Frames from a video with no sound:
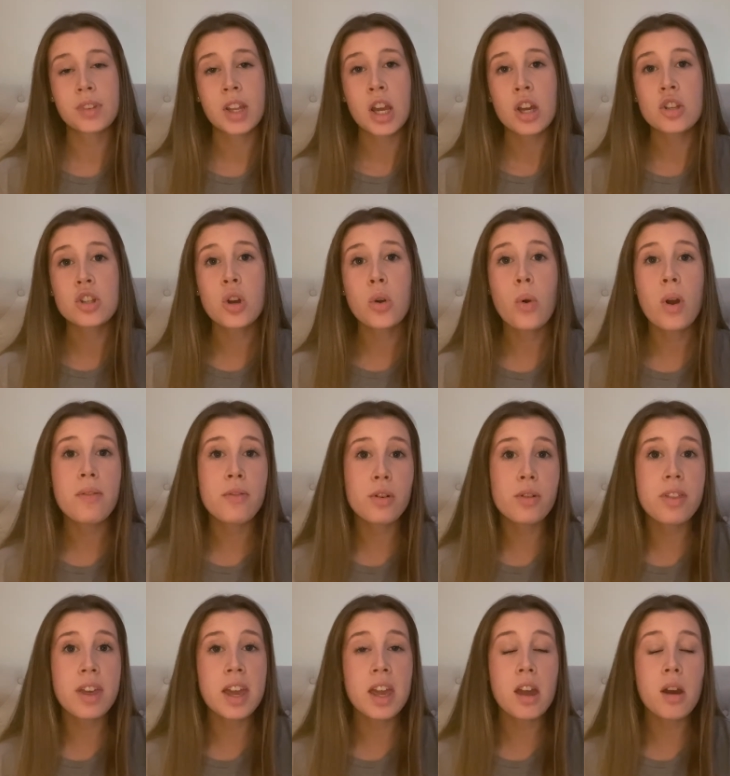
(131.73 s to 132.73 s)
So if you're
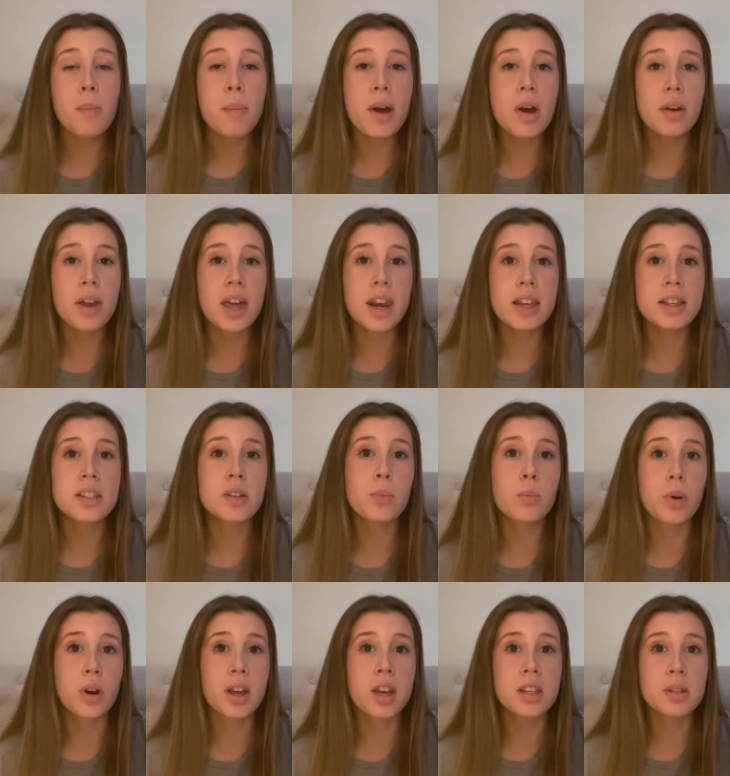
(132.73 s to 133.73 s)
thinking about getting some
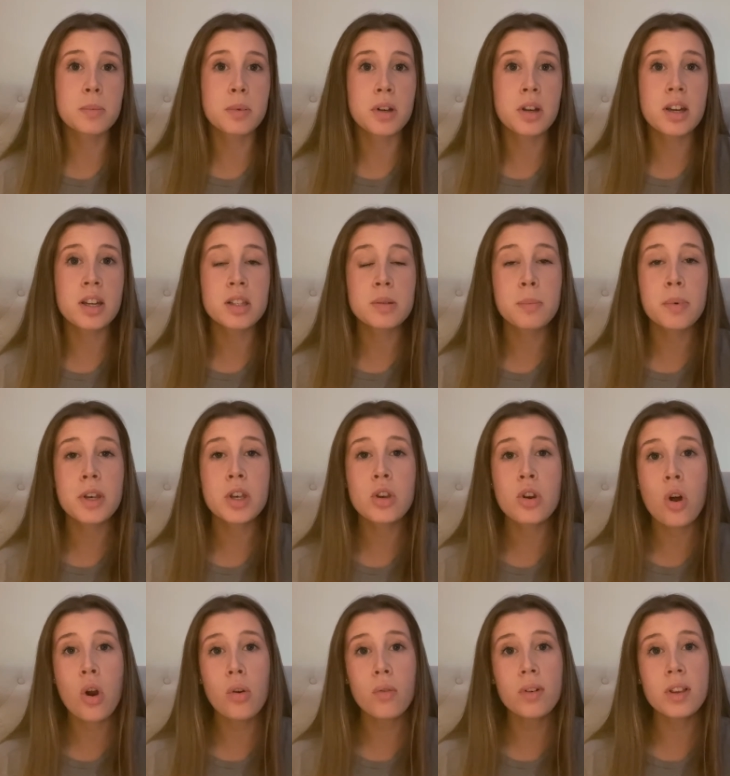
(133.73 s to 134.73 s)
work experience but
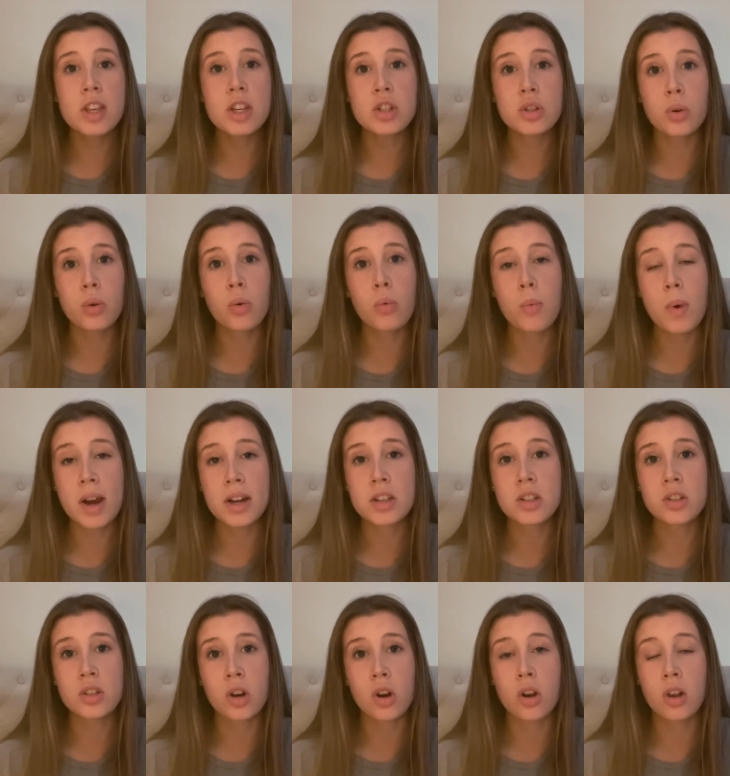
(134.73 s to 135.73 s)
not really sure where to
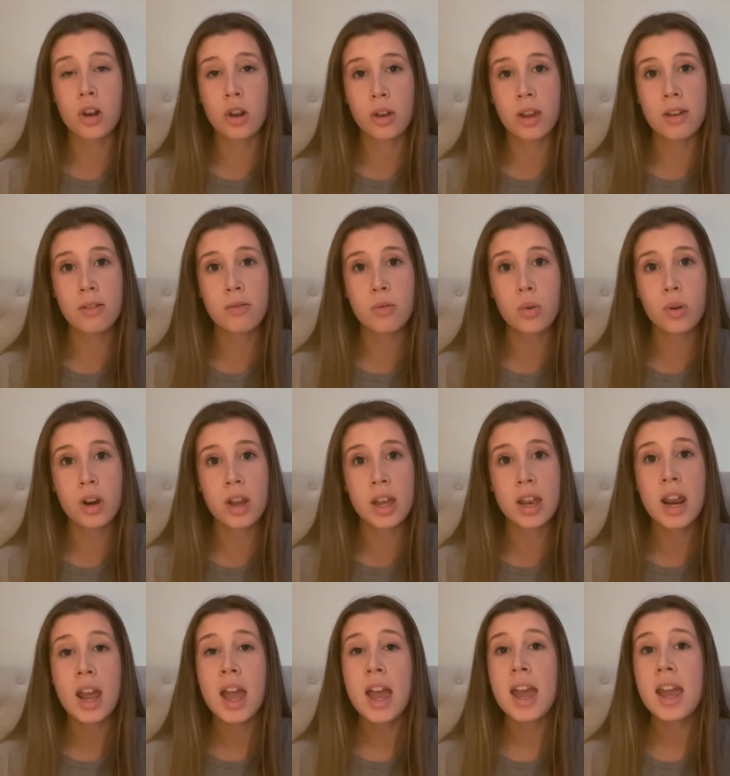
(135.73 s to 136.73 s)
start looking for it,
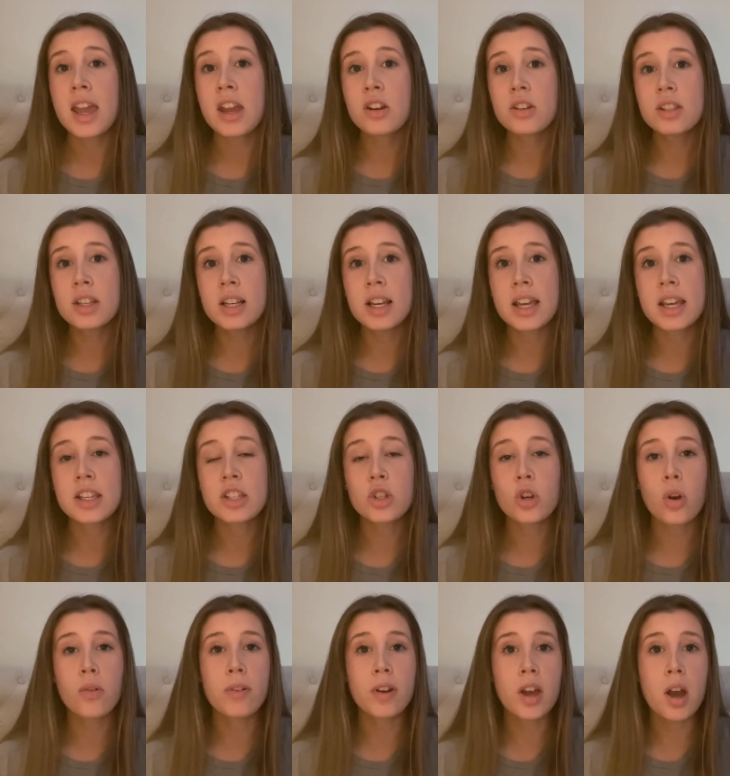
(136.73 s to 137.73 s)
here's a list
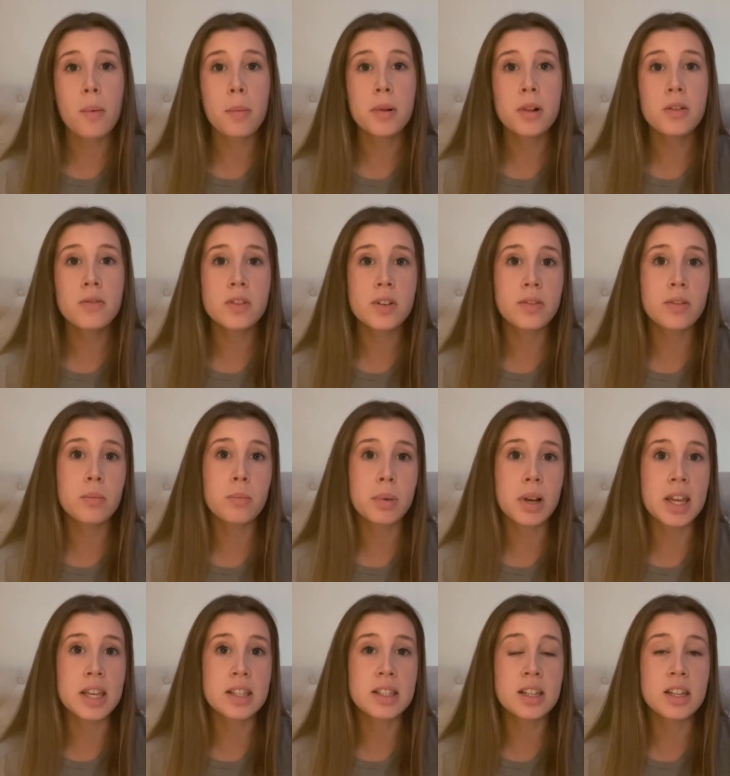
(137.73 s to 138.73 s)
of a couple of different
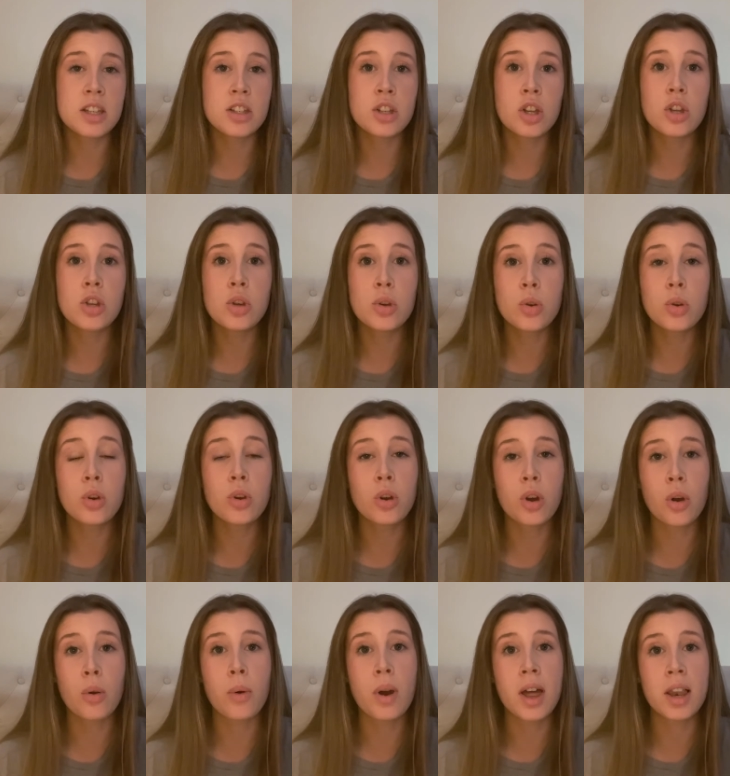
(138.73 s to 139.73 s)
places you could
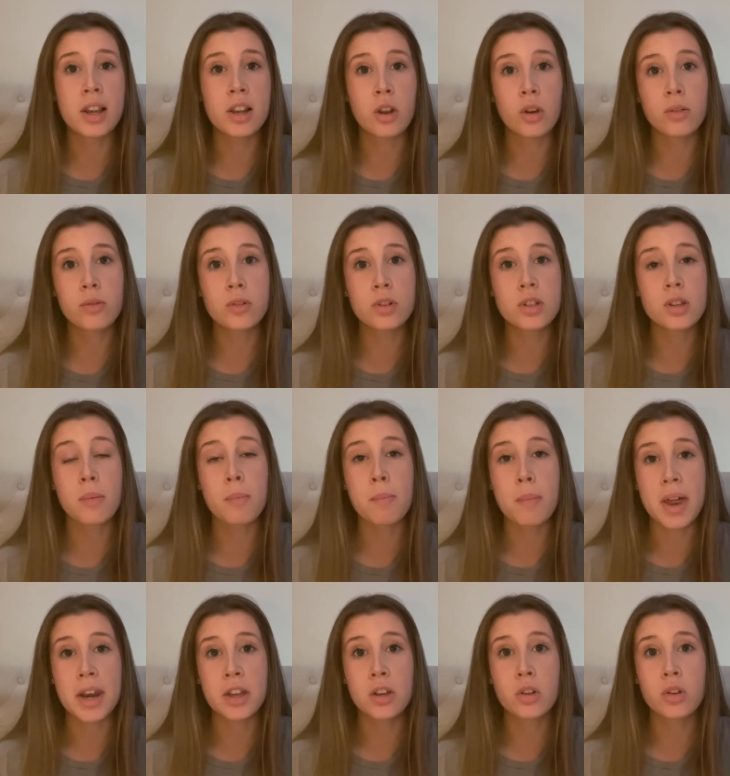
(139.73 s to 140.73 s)
go and look for some
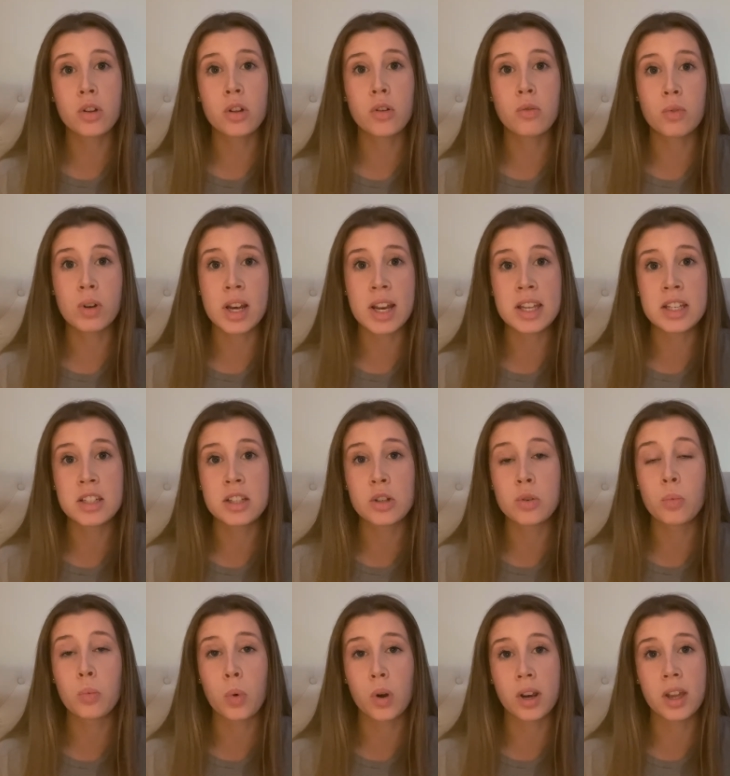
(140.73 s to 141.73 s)
medical related
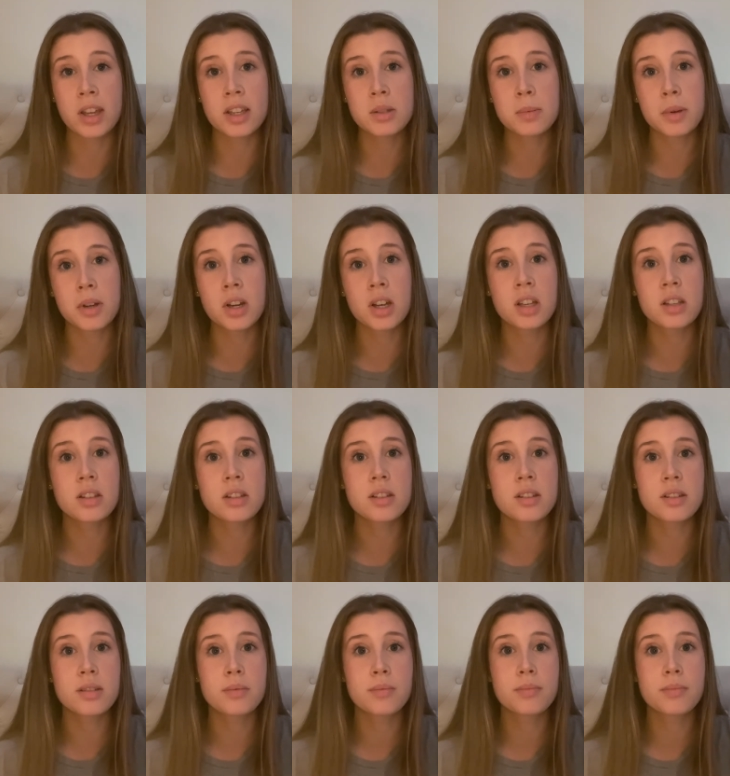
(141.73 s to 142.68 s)
work experience.